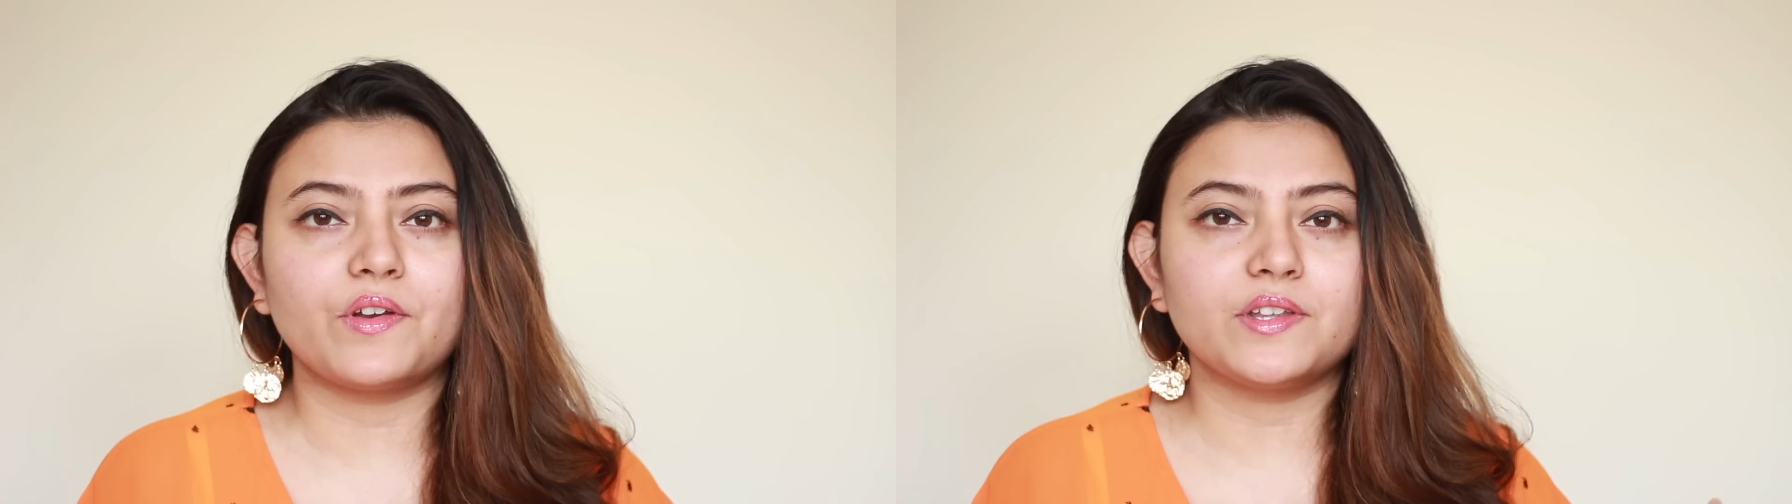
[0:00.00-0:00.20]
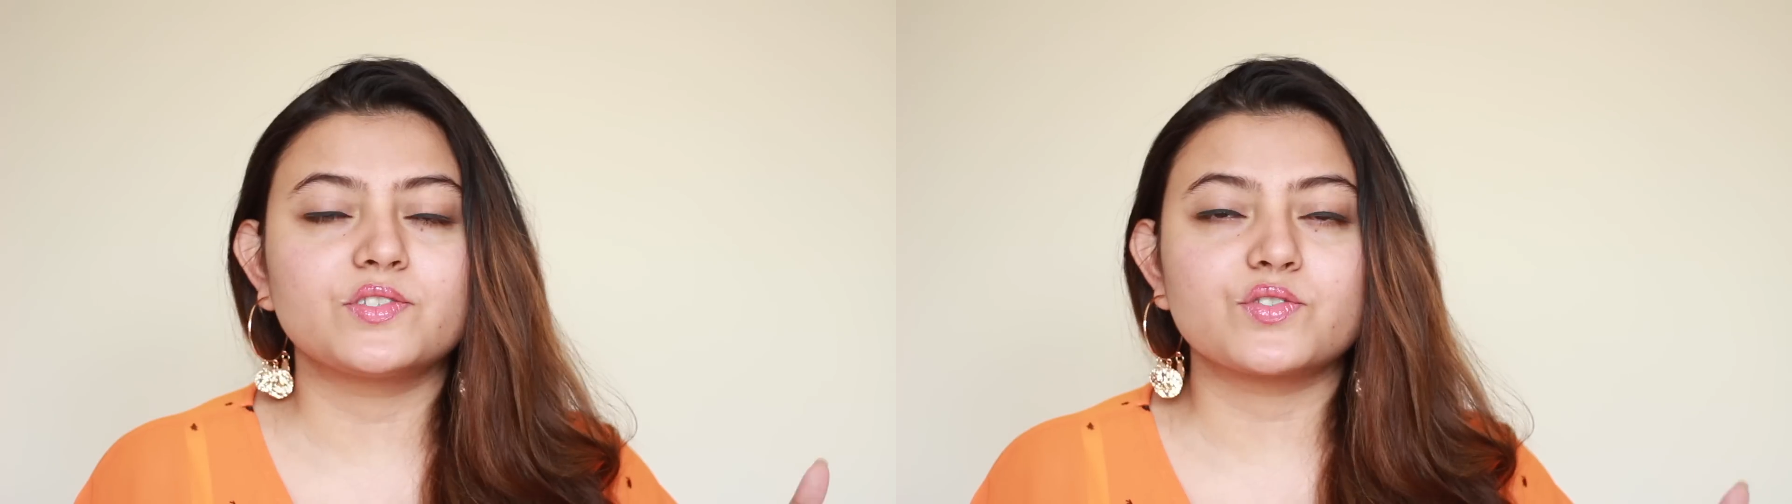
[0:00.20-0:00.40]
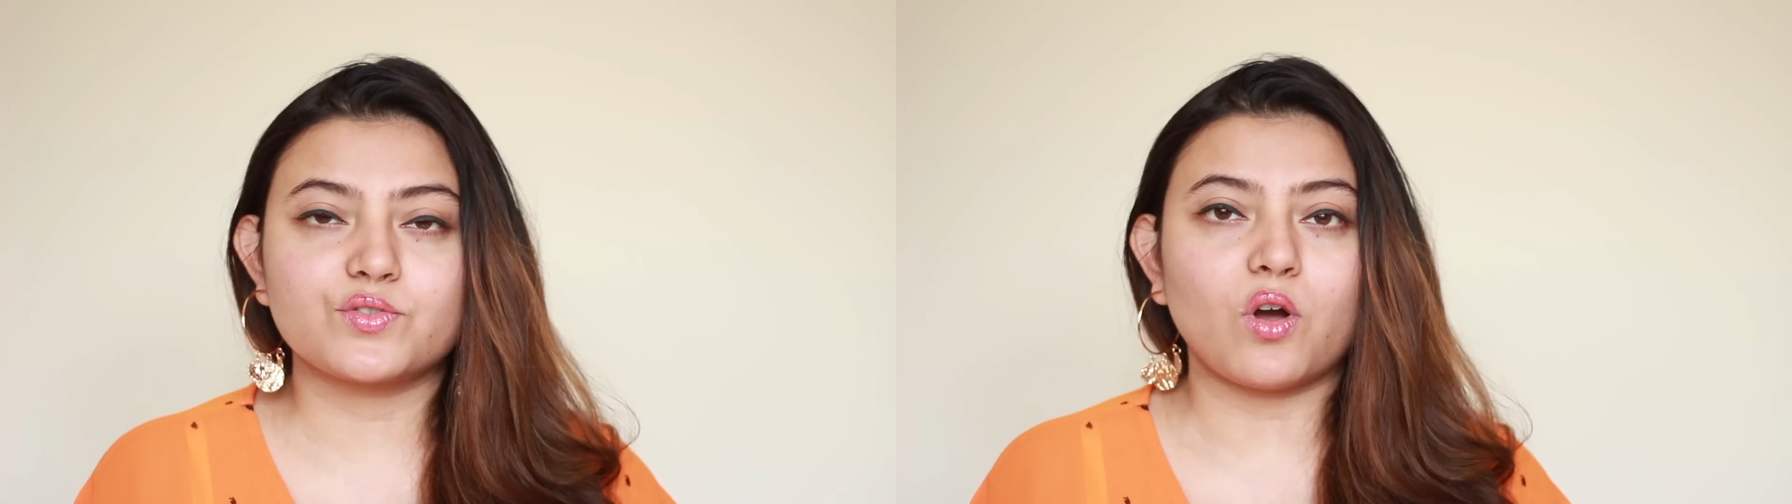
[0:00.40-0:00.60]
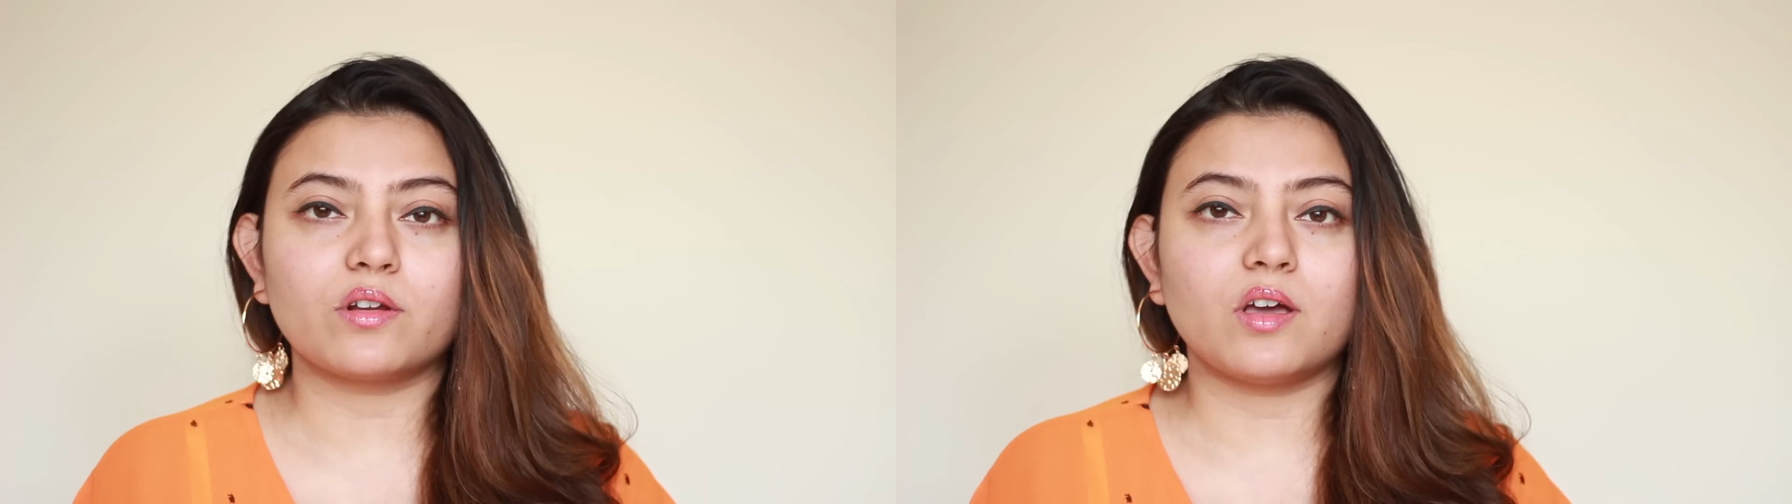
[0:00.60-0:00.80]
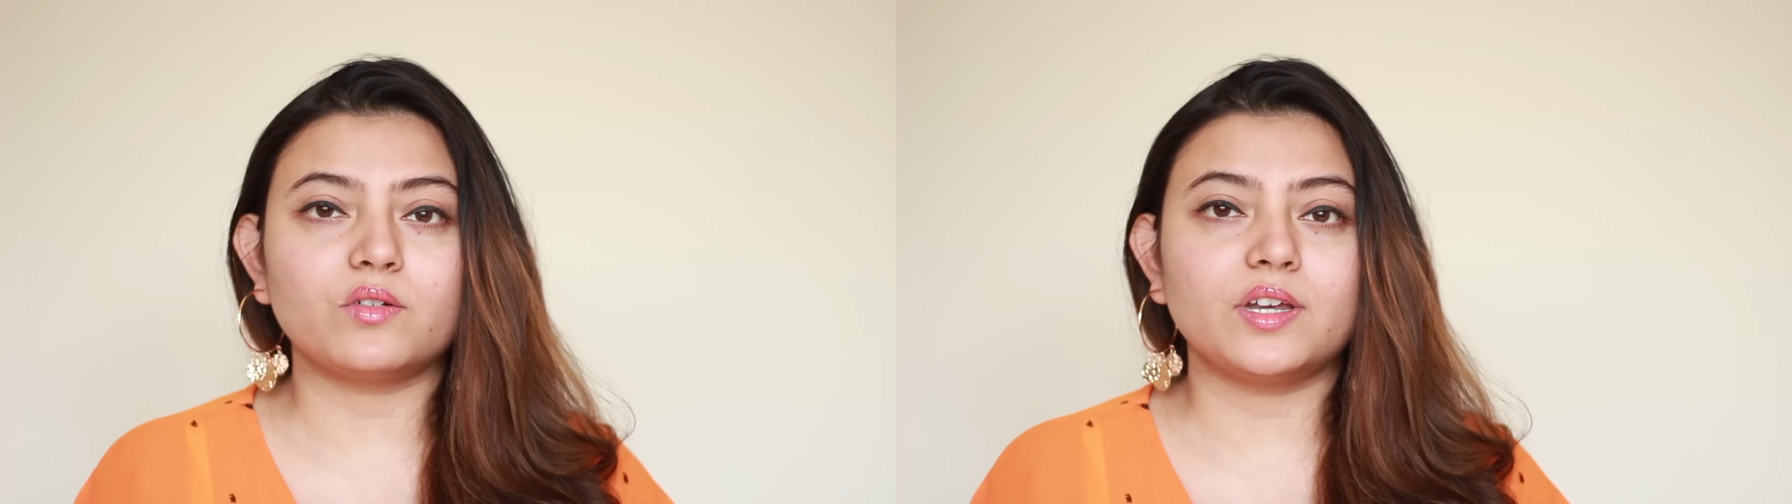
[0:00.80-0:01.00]
very
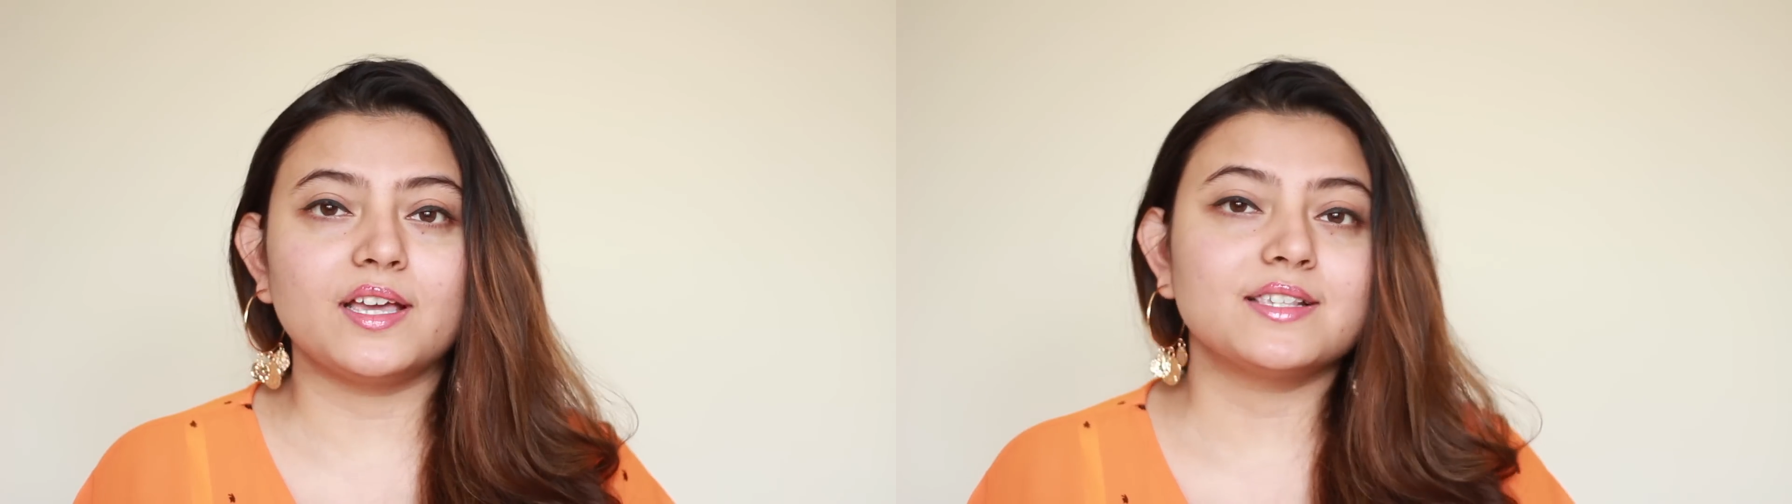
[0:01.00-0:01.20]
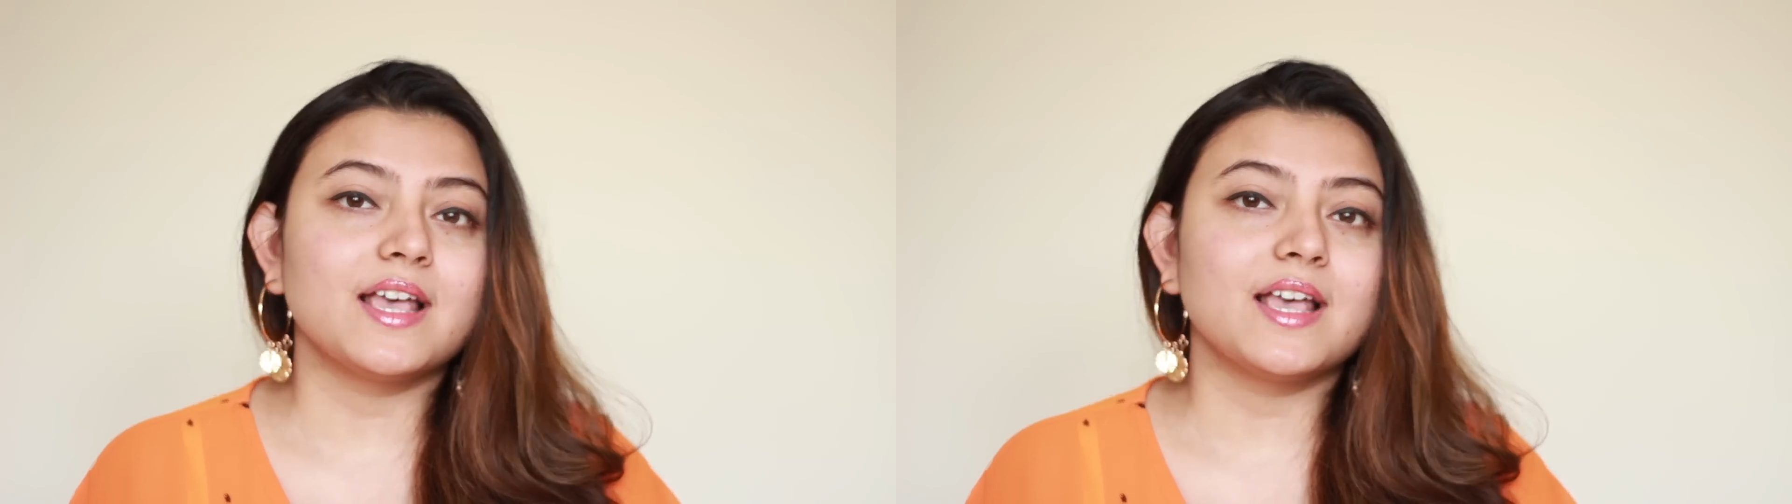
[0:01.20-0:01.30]
strong nowadays